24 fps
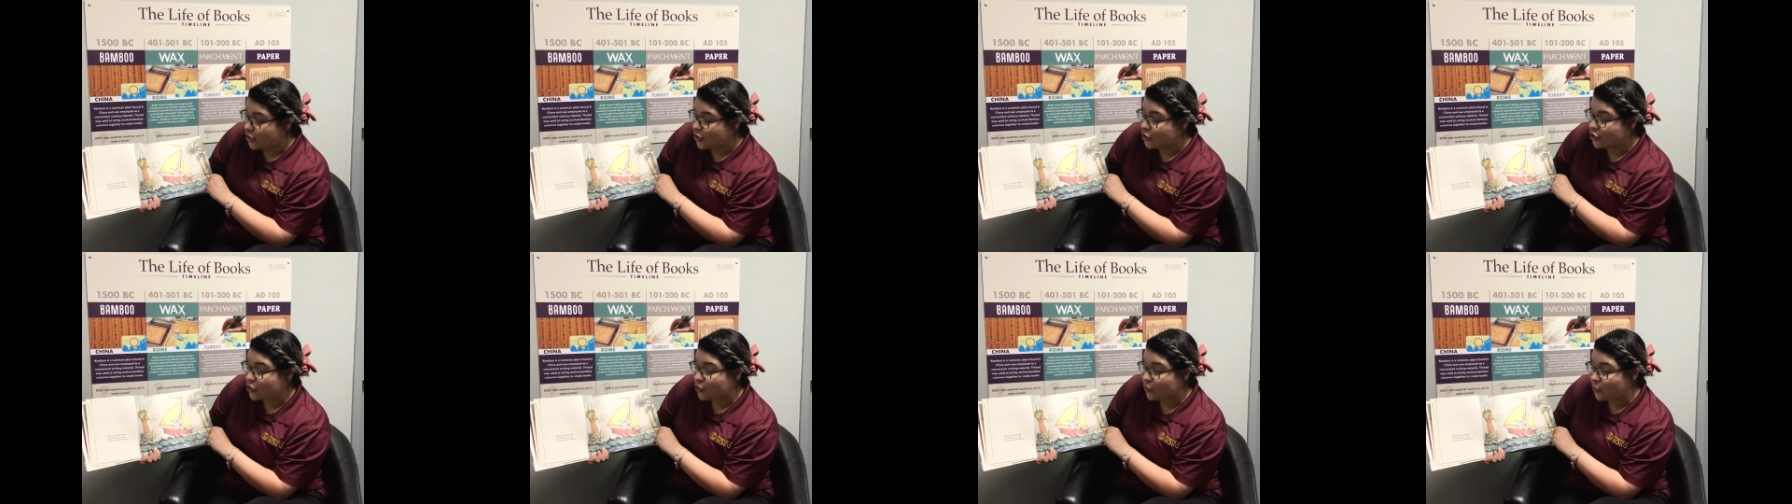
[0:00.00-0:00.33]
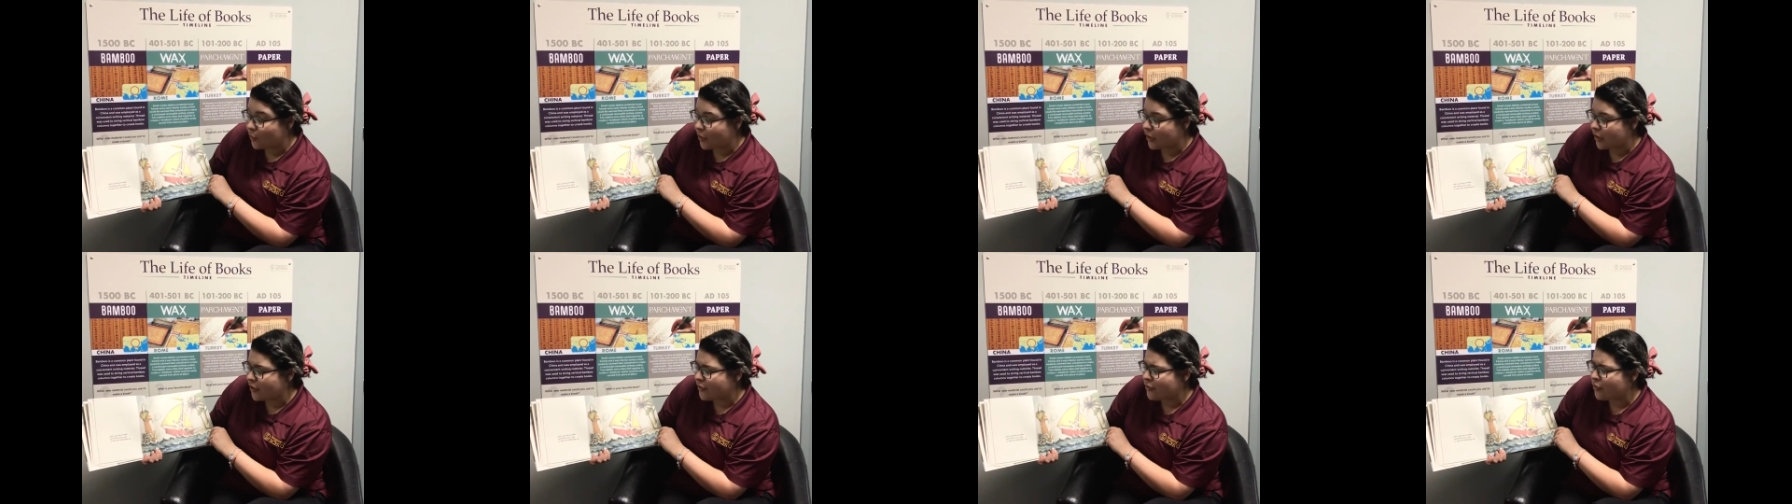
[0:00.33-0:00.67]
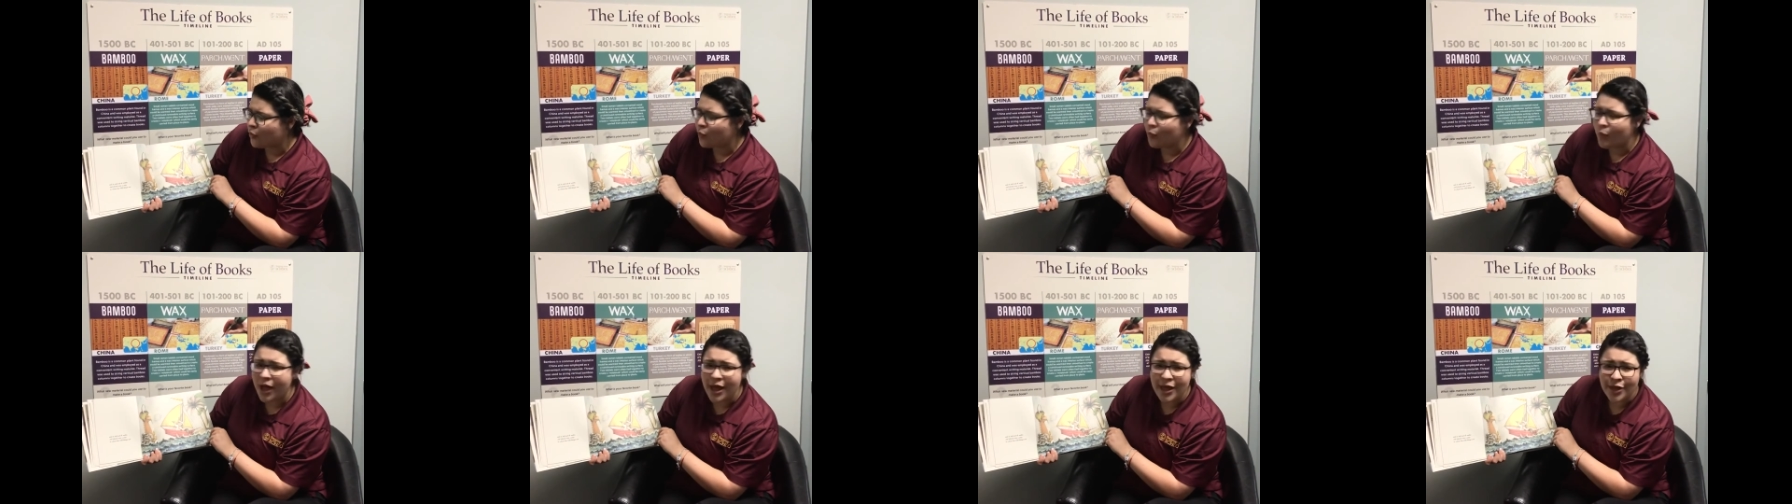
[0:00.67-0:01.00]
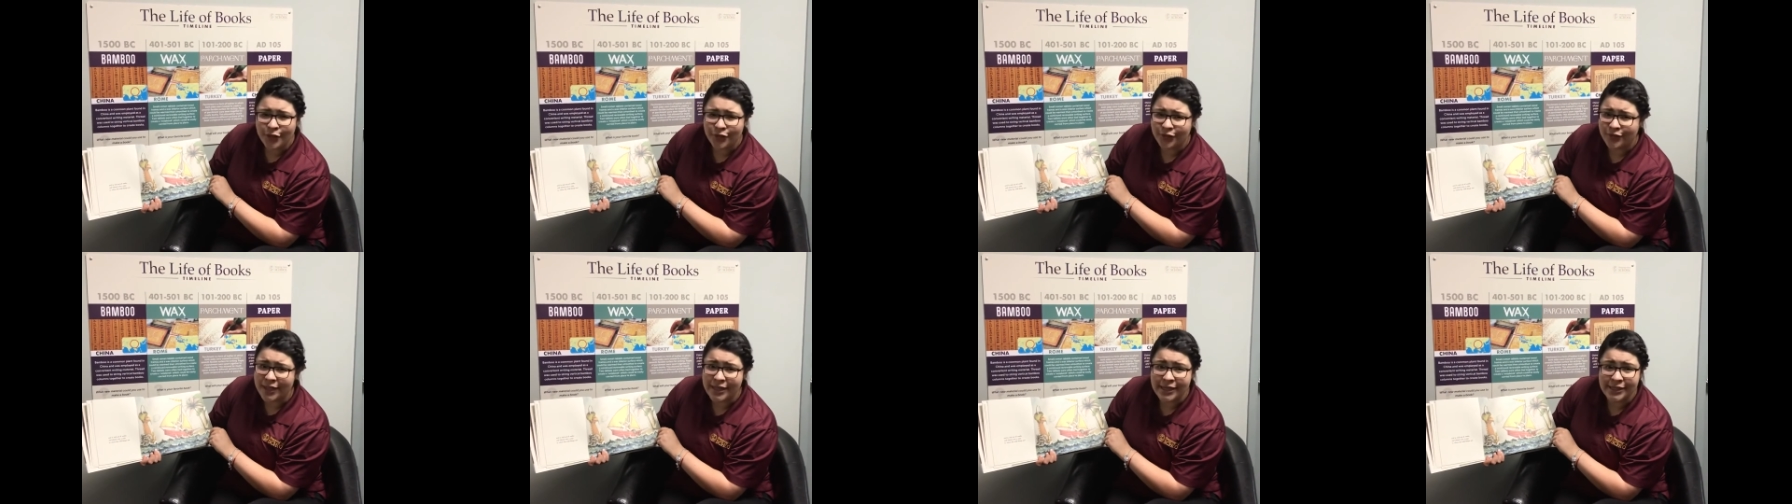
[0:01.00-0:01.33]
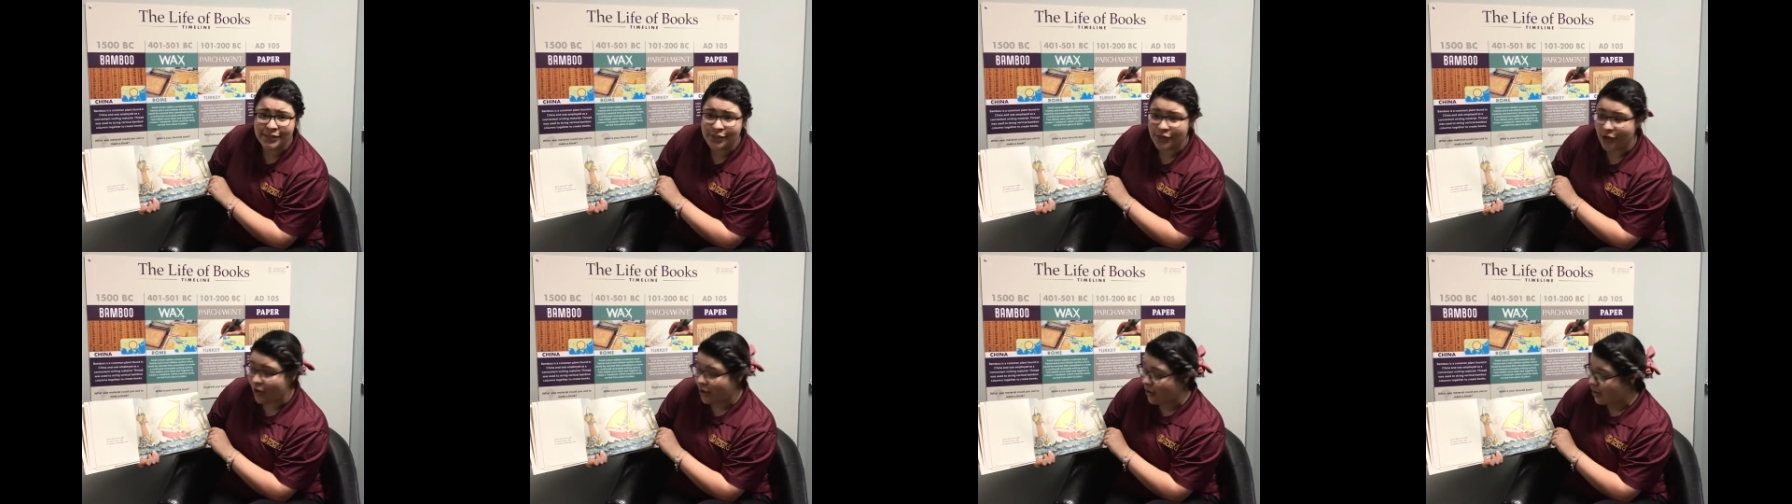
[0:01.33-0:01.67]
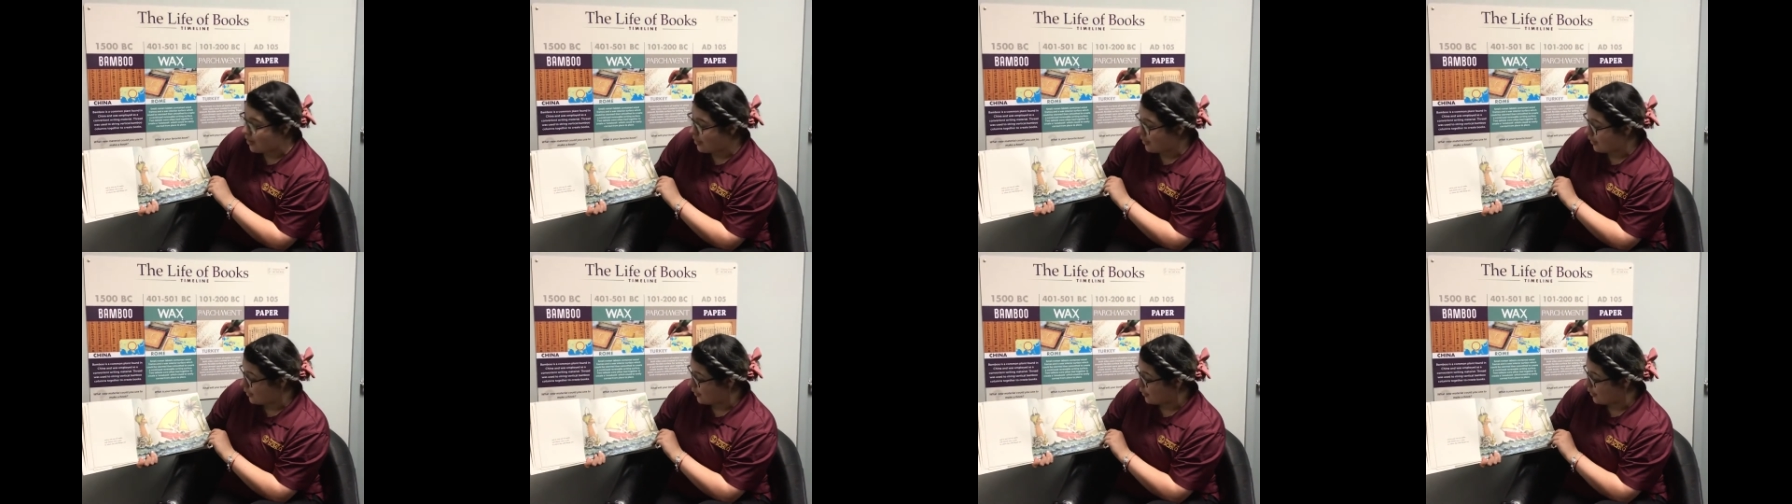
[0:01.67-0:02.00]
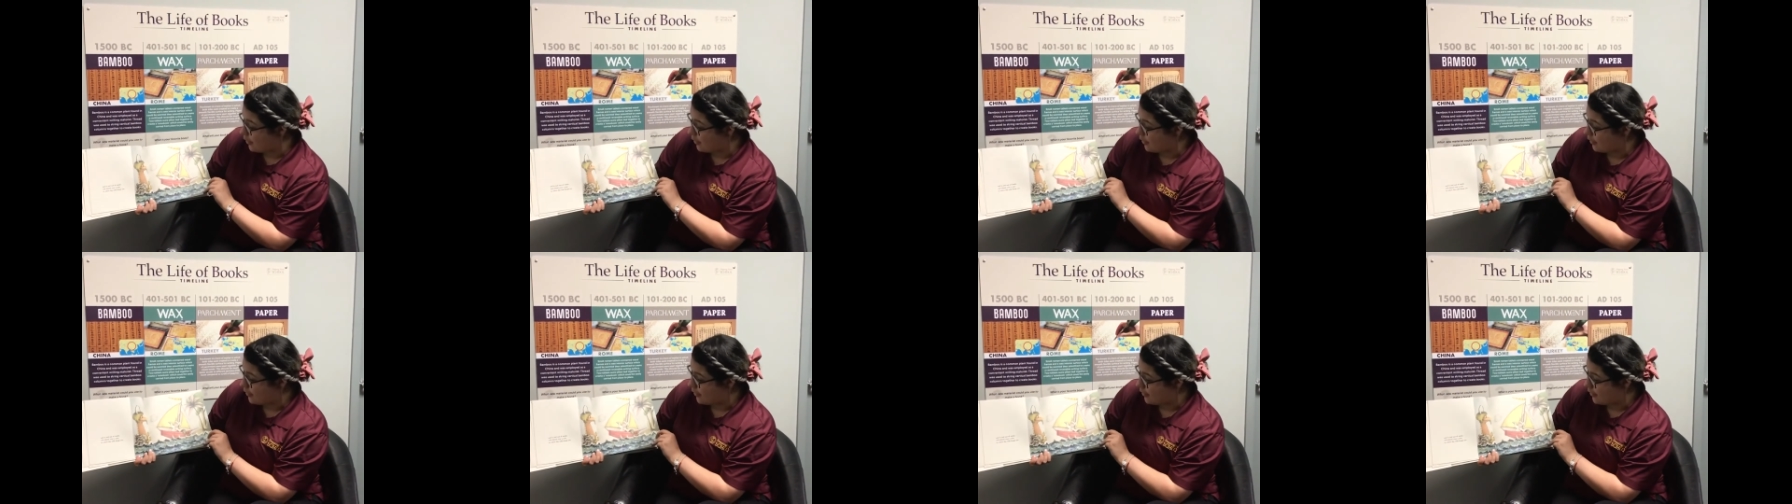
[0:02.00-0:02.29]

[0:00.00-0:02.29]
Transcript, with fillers: to where the wild things are.